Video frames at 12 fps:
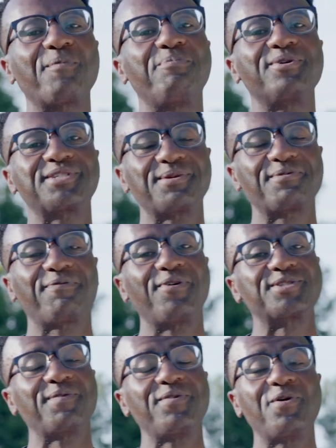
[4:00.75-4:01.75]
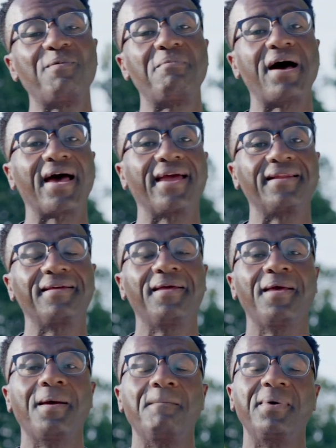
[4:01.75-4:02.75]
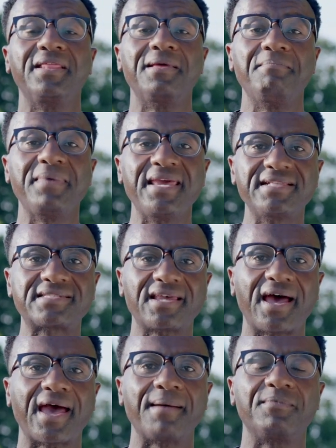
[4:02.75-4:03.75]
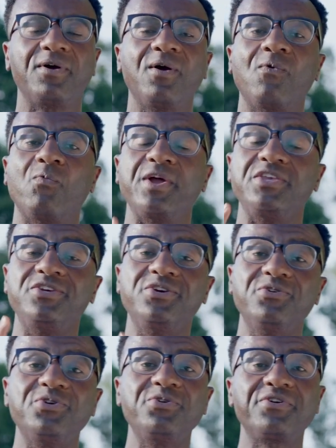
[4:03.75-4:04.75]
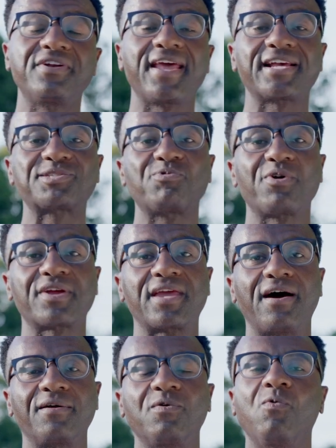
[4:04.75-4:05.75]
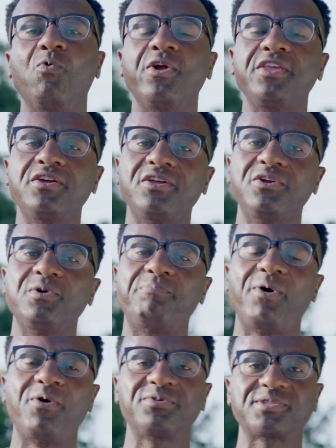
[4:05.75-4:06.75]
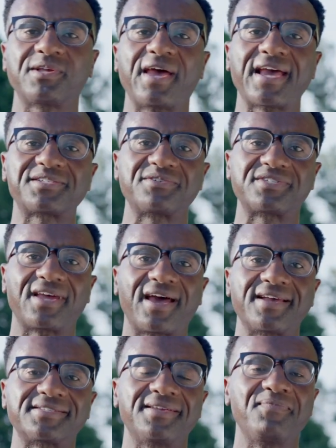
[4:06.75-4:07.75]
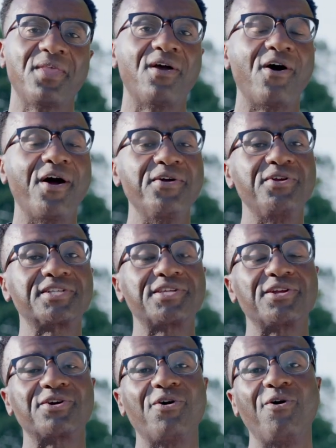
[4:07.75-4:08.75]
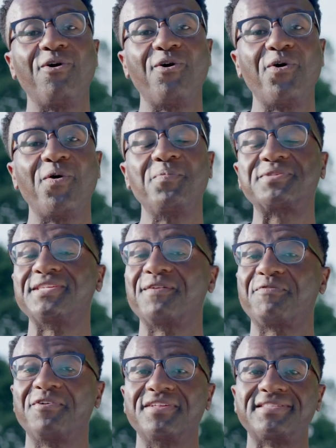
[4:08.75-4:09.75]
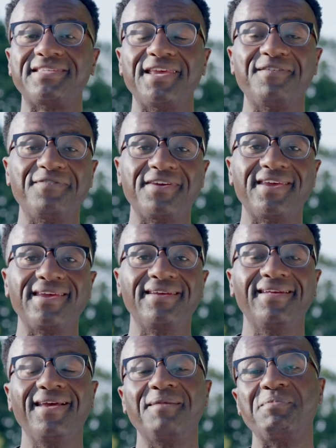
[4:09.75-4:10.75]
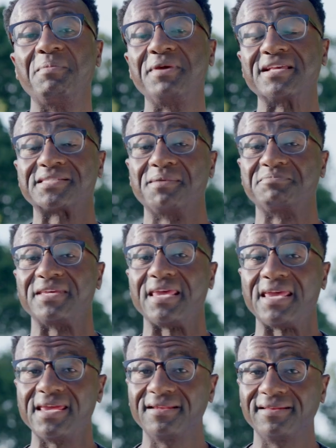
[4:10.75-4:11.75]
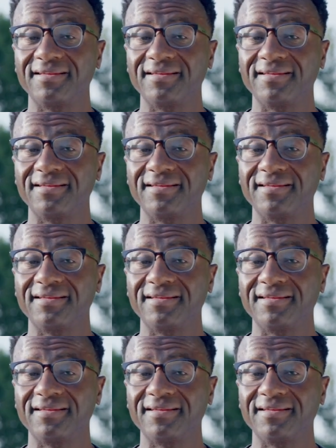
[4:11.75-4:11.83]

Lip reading: push-ups, folks, if you don't mind. But in the meantime, when you do your next workout, what are you gonna do post-exercise? Are you just gonna go home, sit in front of the TV, maybe get something to eat?